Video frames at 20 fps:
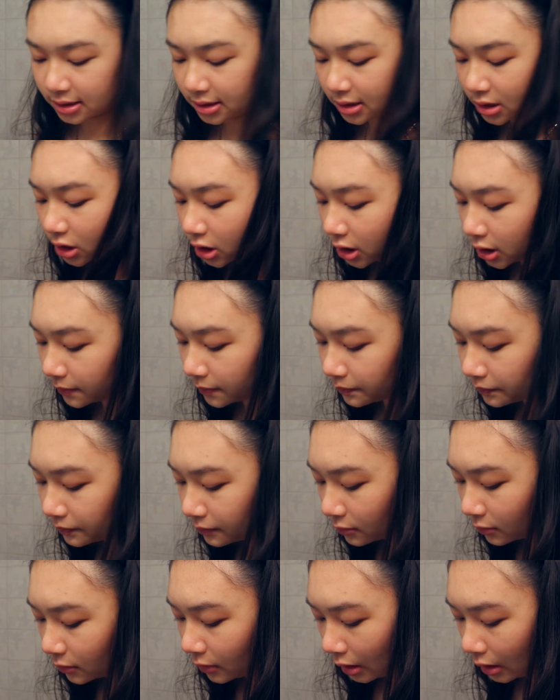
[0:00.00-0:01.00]
easier,
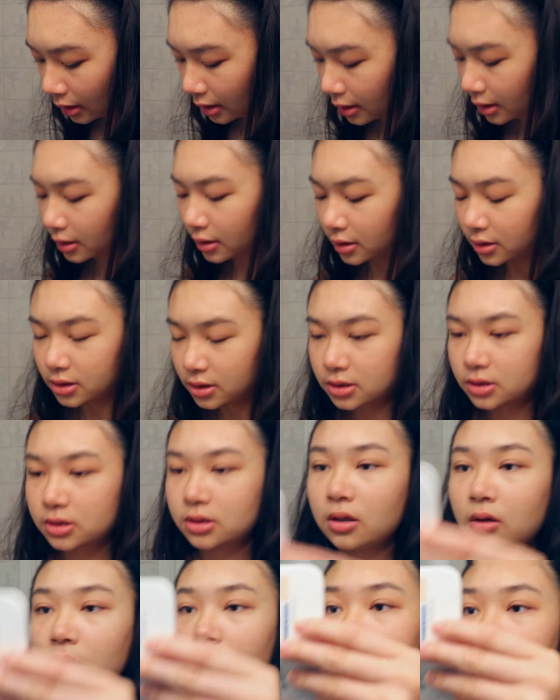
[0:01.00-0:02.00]

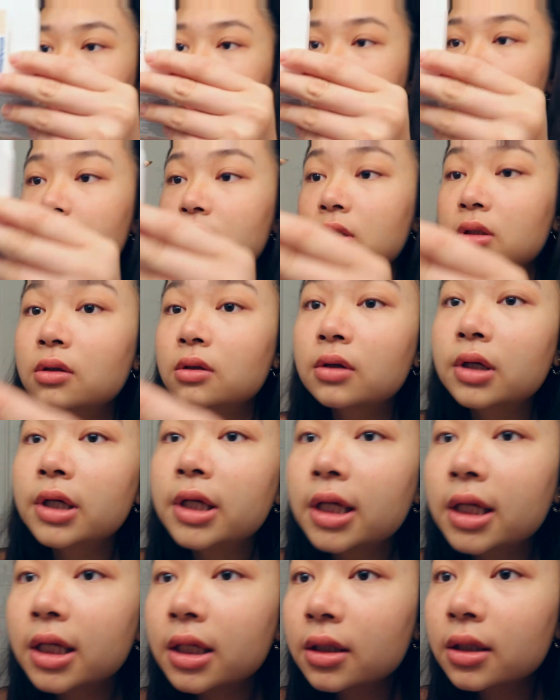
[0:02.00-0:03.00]
so I'm just gonna go
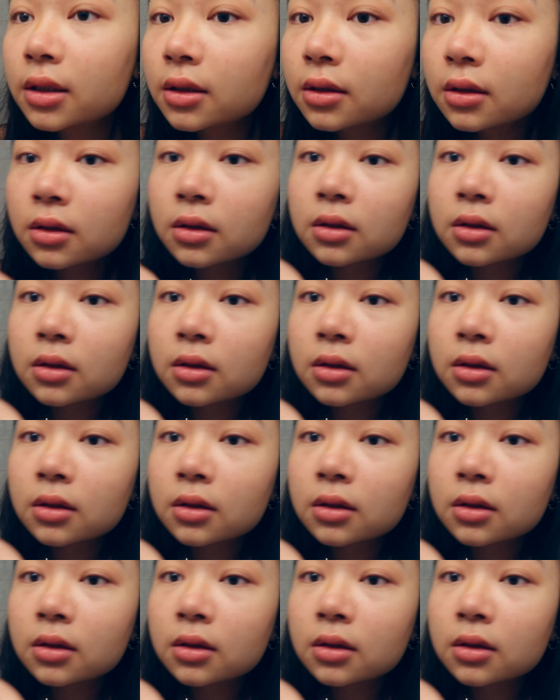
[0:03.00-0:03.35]
ahead